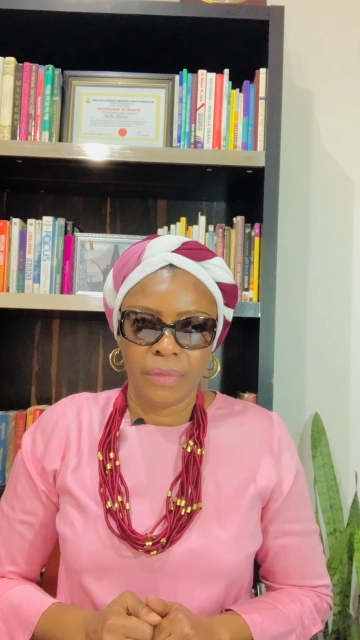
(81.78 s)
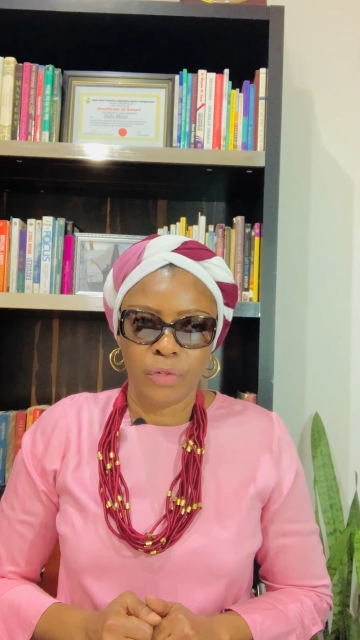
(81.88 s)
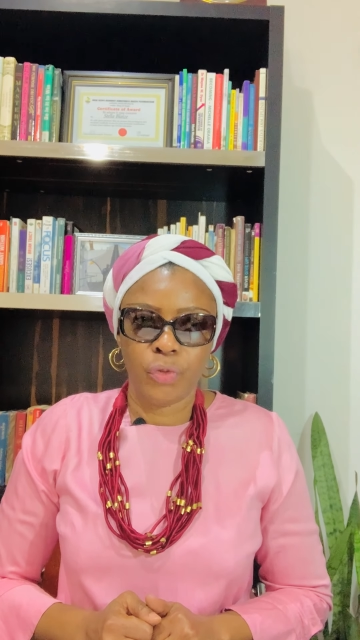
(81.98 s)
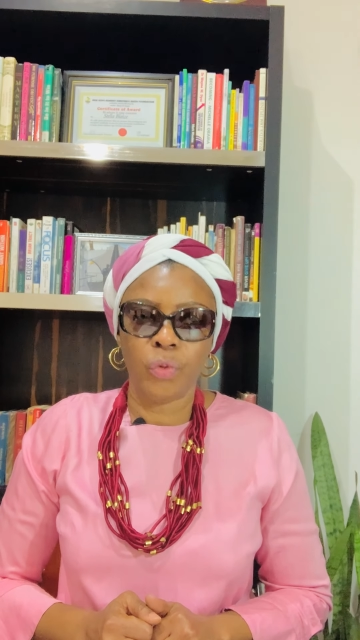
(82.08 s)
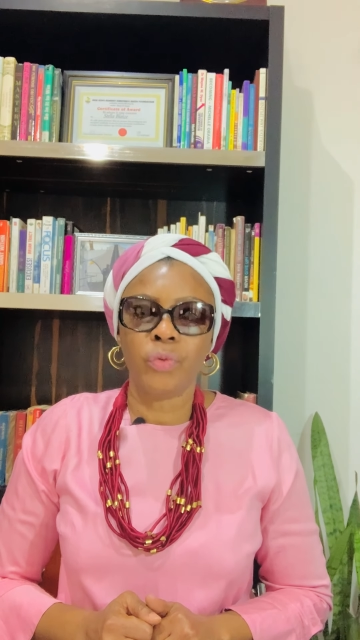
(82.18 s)

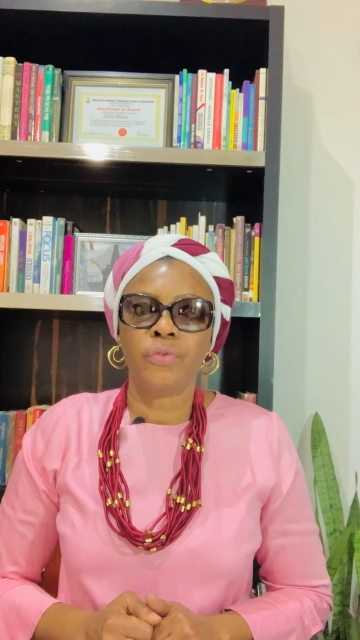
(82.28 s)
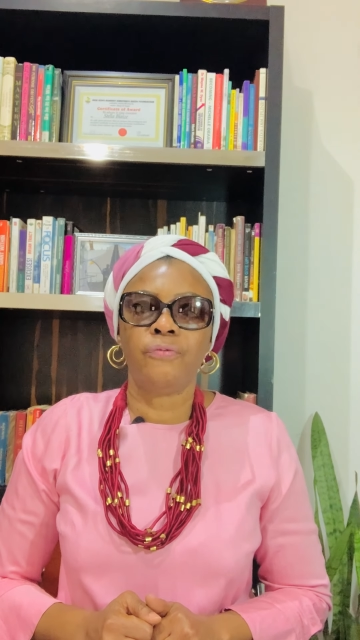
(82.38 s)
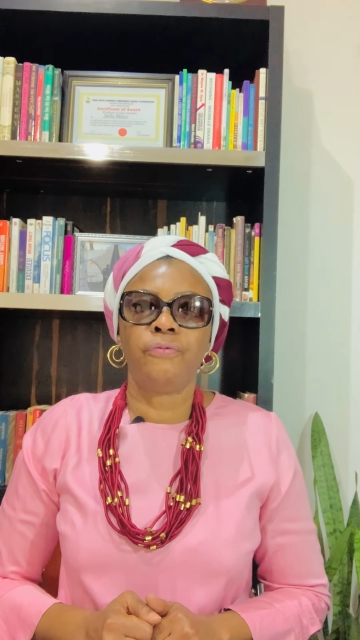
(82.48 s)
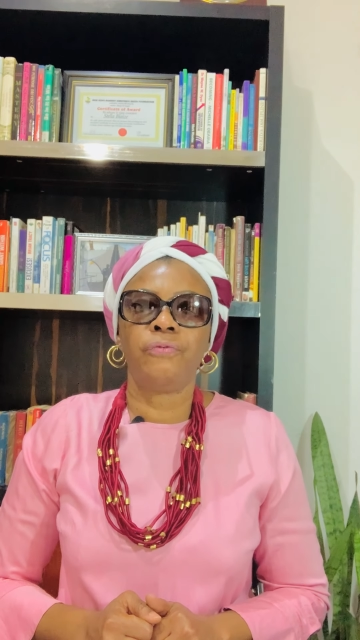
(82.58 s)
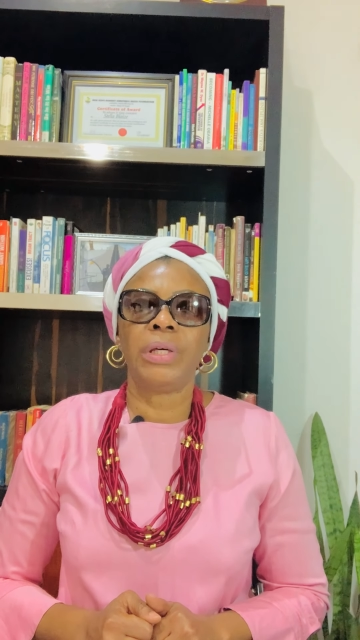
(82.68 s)
Don't
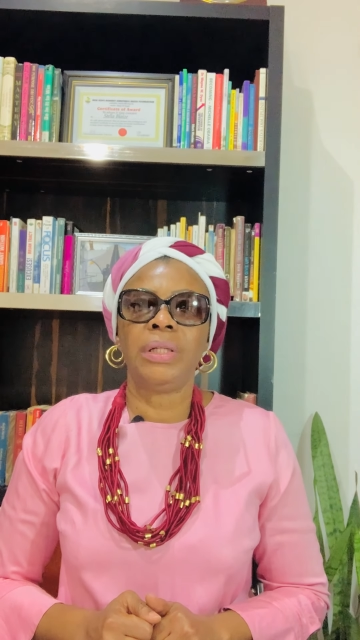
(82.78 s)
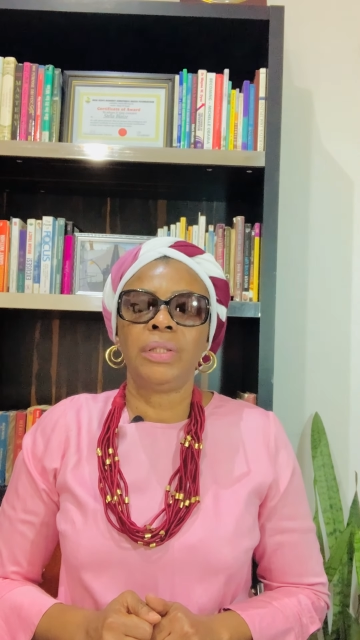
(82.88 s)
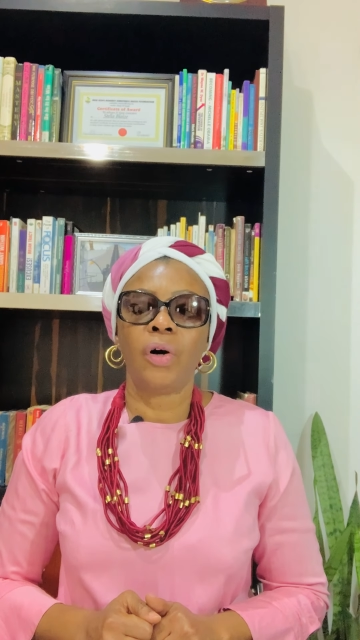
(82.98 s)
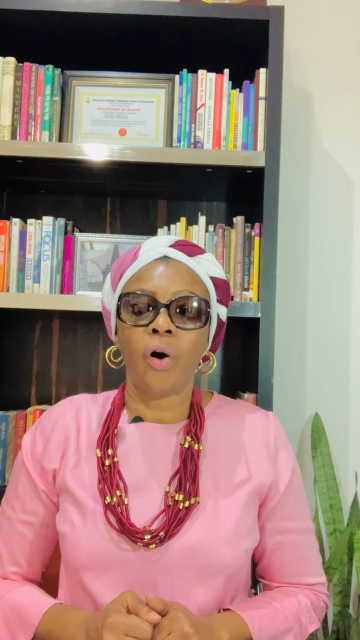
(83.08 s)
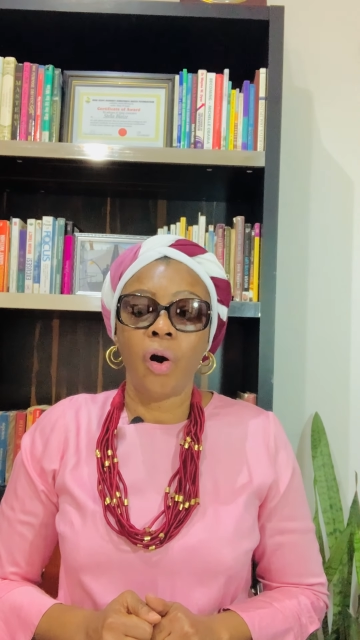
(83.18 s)

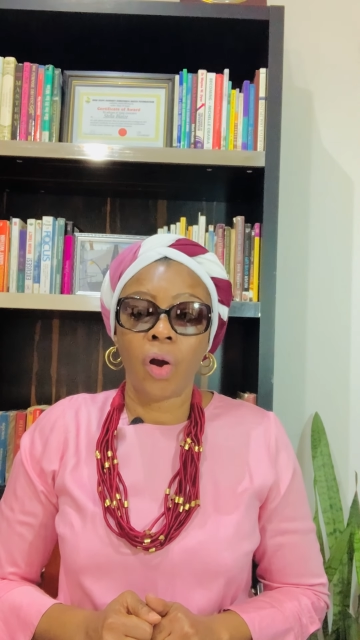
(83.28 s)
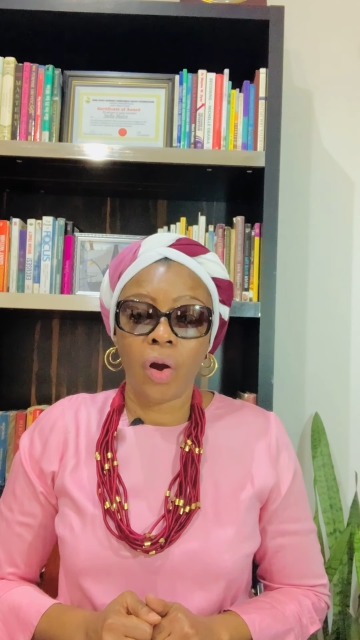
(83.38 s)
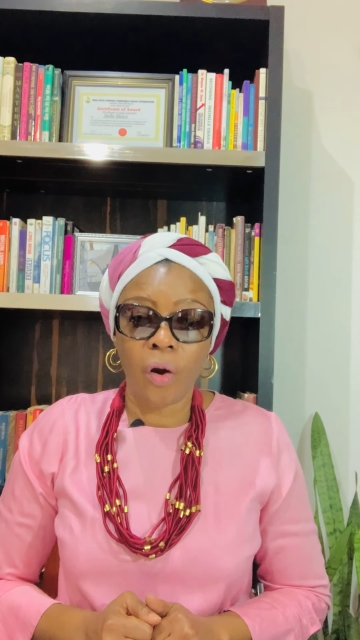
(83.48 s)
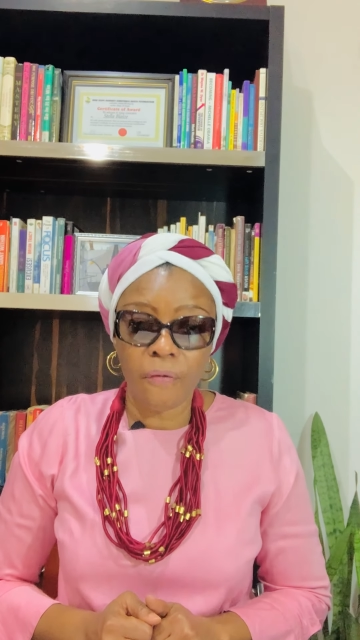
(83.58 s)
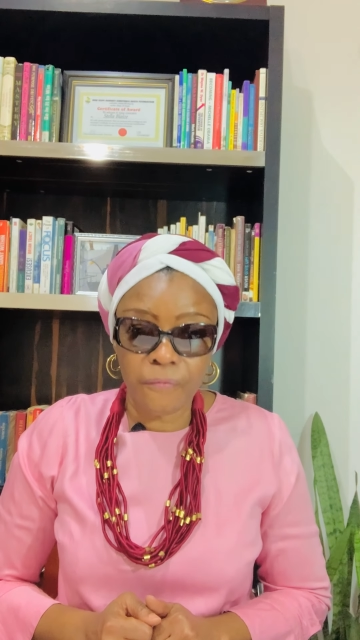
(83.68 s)
feel
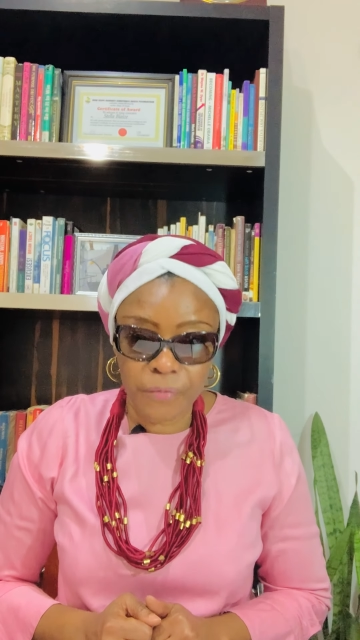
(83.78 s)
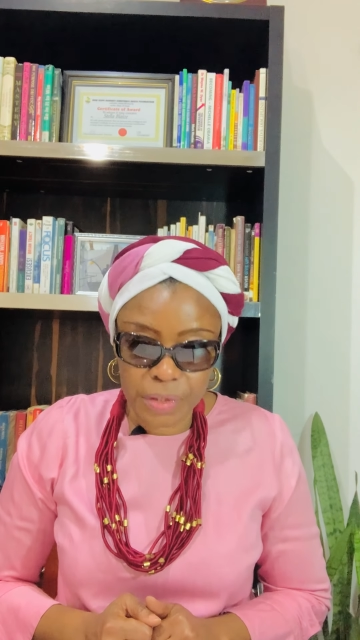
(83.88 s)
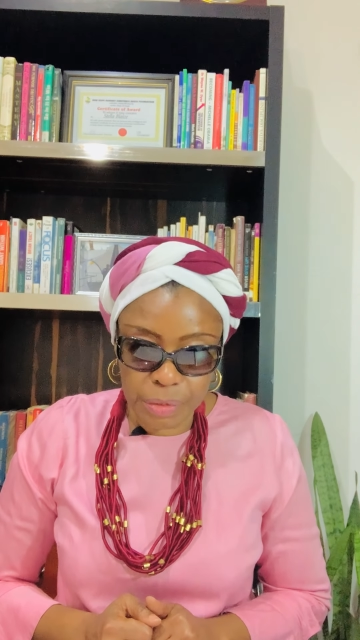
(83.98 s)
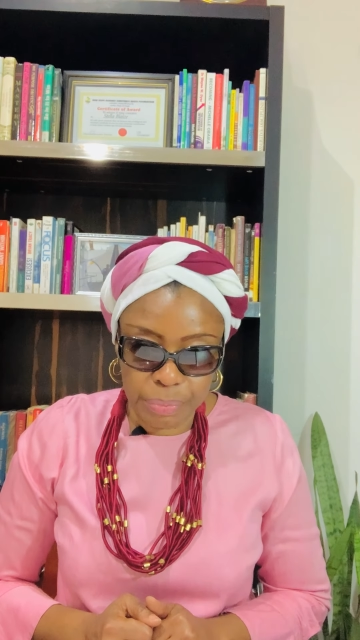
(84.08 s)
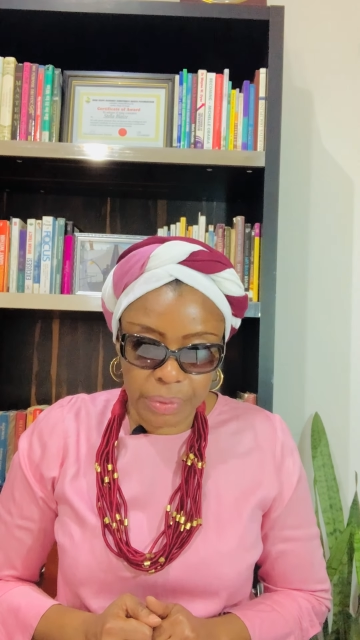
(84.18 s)

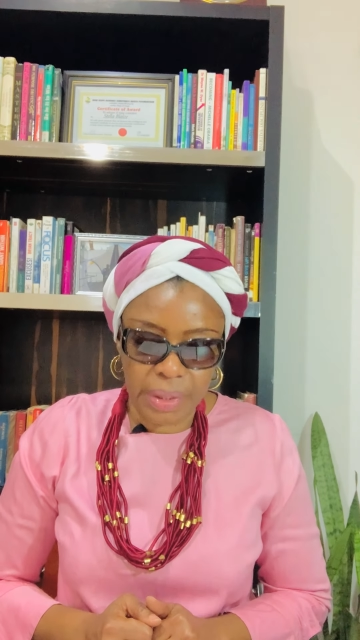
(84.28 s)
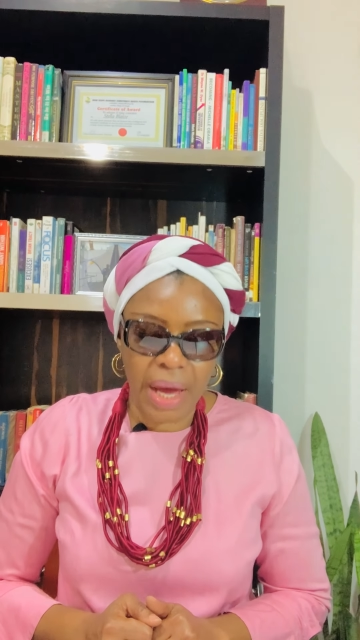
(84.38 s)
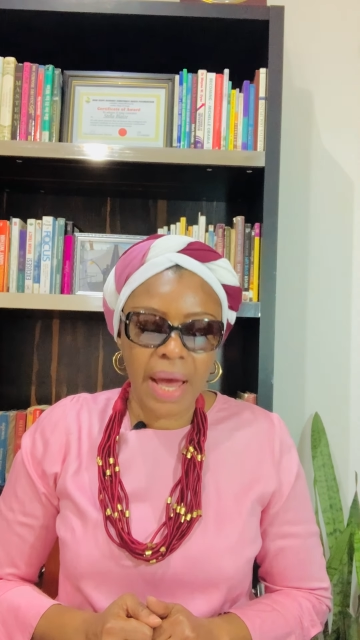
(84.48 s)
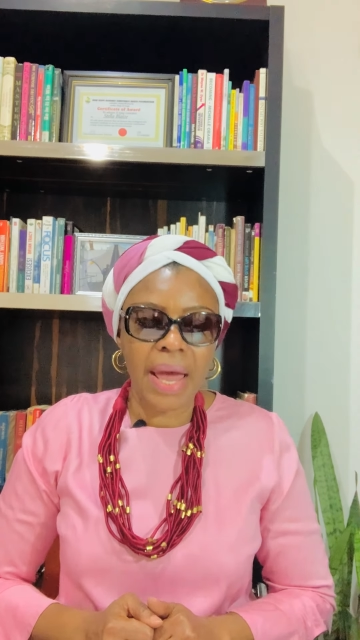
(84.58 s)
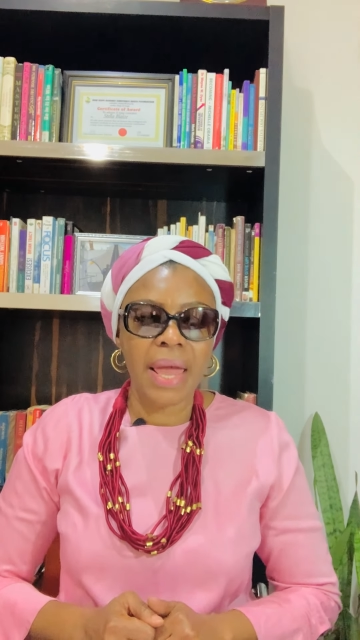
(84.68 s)
uncomfortable.
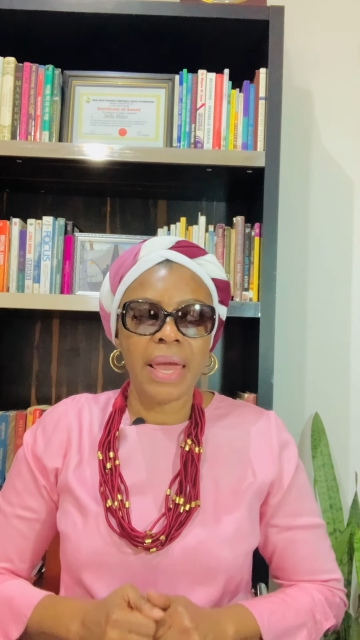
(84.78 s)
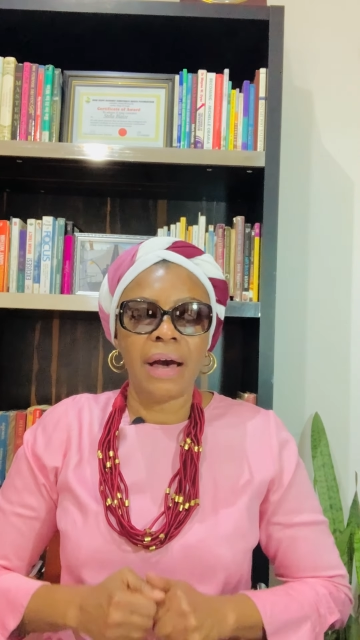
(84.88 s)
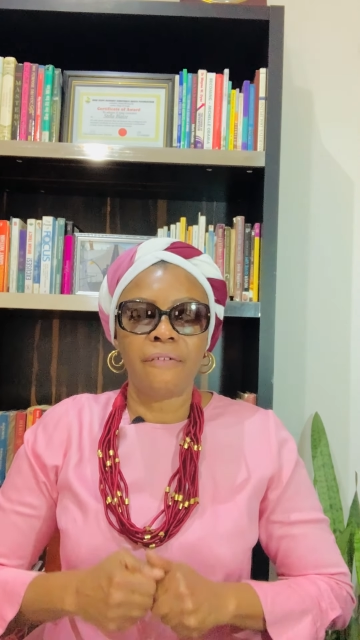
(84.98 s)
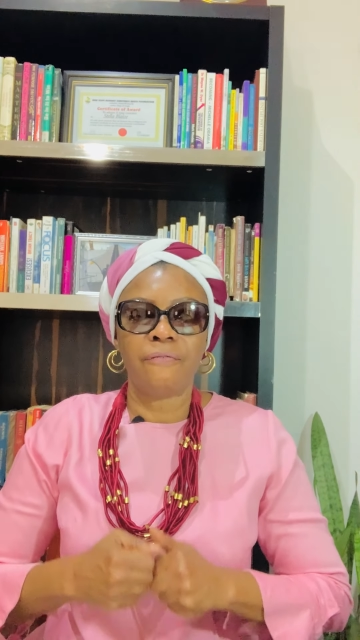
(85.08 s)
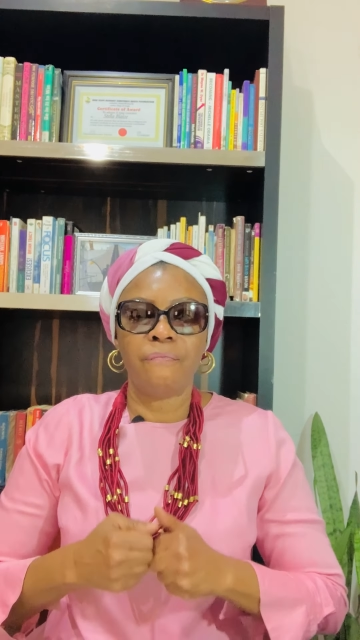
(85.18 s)
I
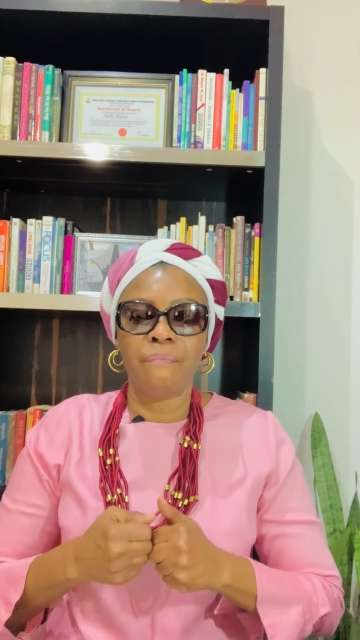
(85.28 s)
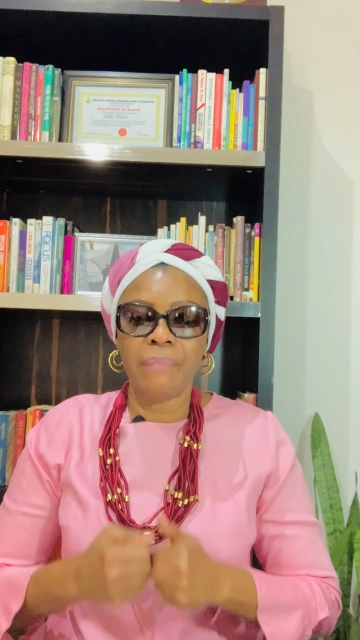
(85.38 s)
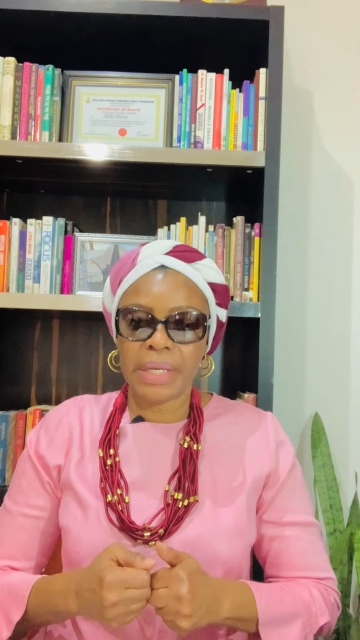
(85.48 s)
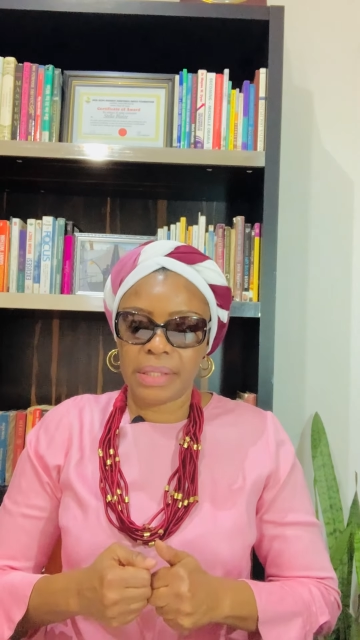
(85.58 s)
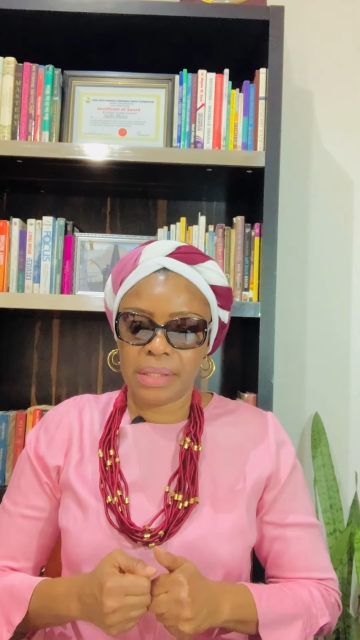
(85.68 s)
have
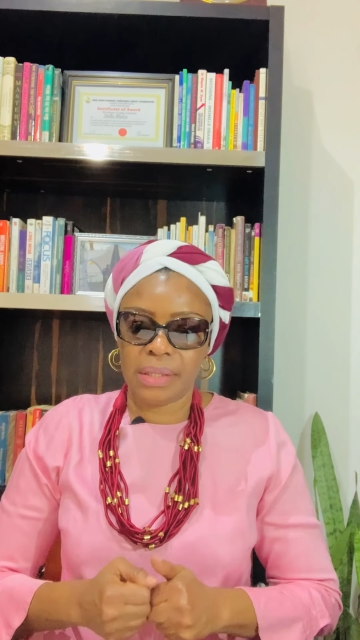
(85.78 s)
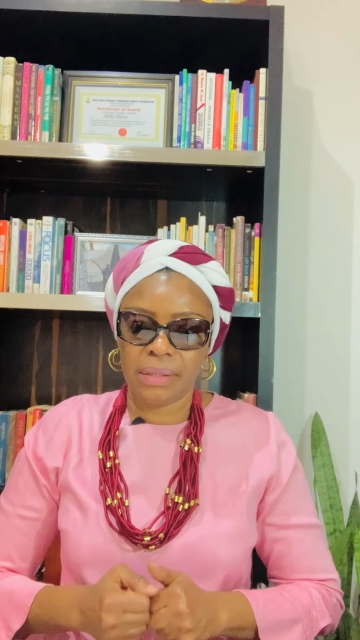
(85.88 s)
met